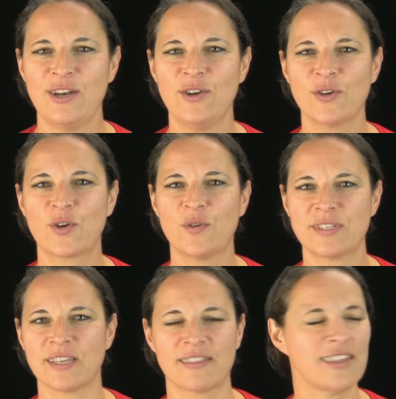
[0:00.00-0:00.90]
Le
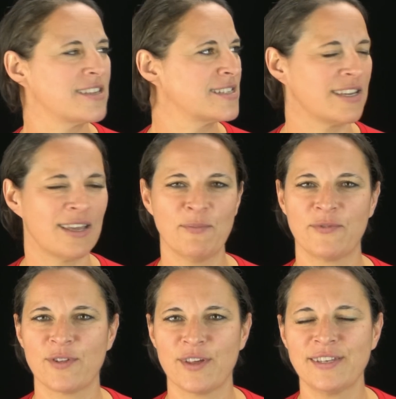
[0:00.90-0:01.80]
coussin. Thanks, Adam,
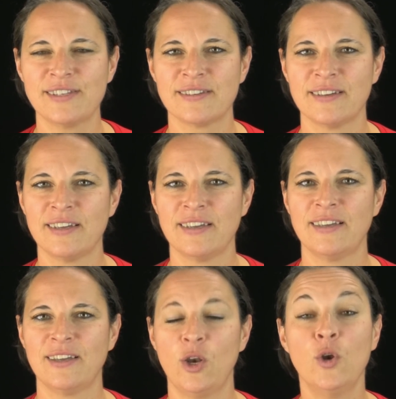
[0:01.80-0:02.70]
for that.
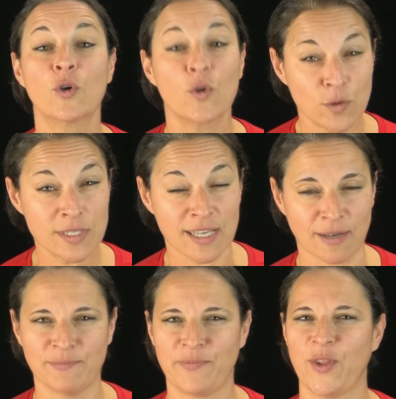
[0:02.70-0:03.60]
Le
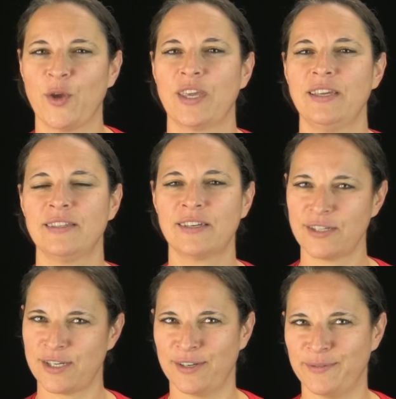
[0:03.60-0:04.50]
coussin. Okay, the
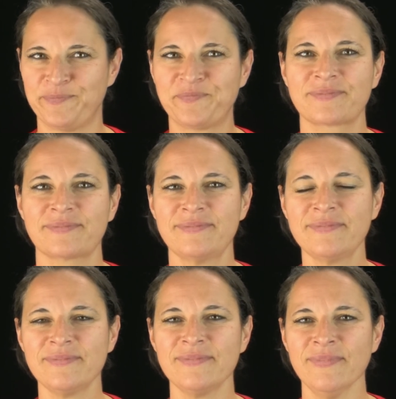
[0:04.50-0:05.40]
cushion.
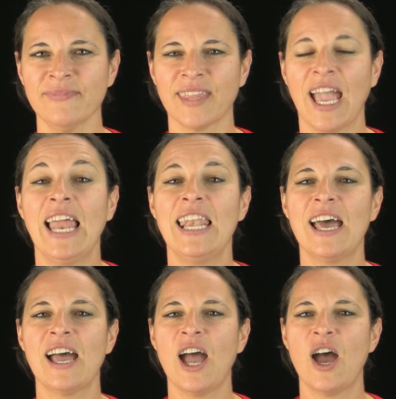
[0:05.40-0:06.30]

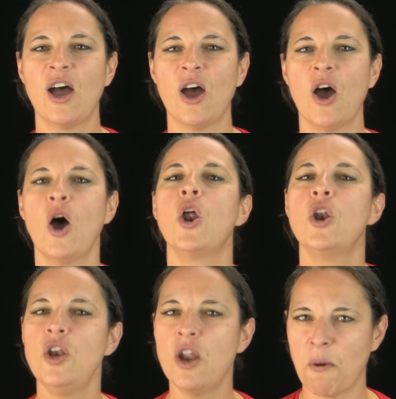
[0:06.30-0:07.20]
La
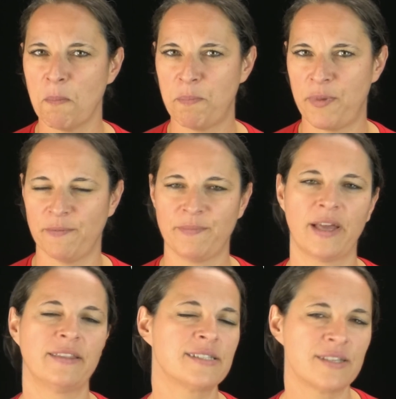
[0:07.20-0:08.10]
lampe.
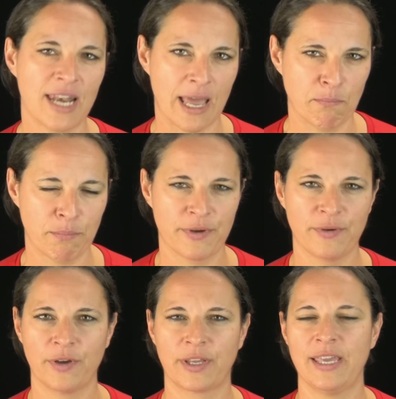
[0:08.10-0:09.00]
And that's the lamp.
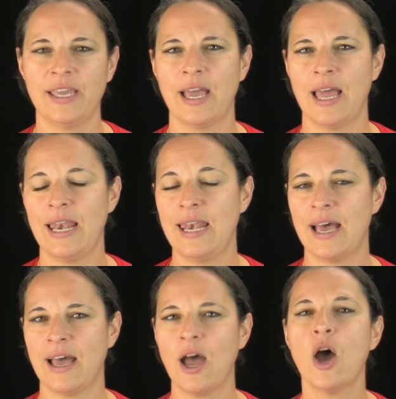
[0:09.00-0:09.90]
Okay.
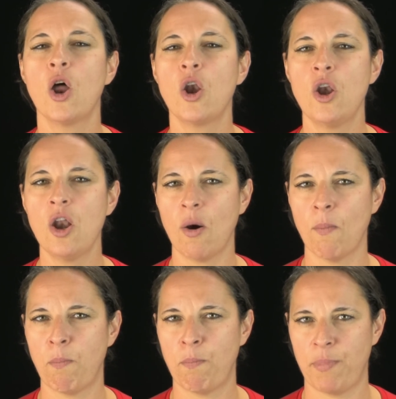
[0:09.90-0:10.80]
La
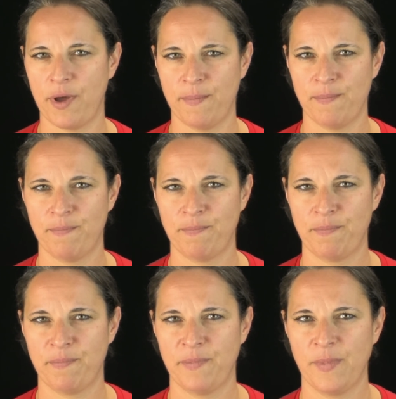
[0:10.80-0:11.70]
lampe.
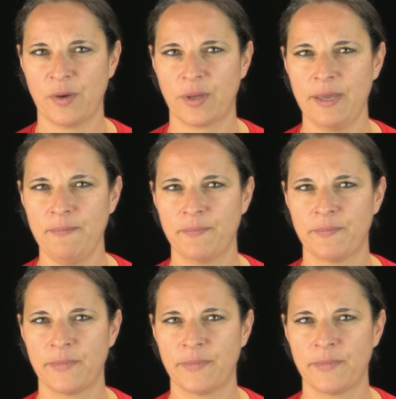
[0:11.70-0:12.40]
Okay.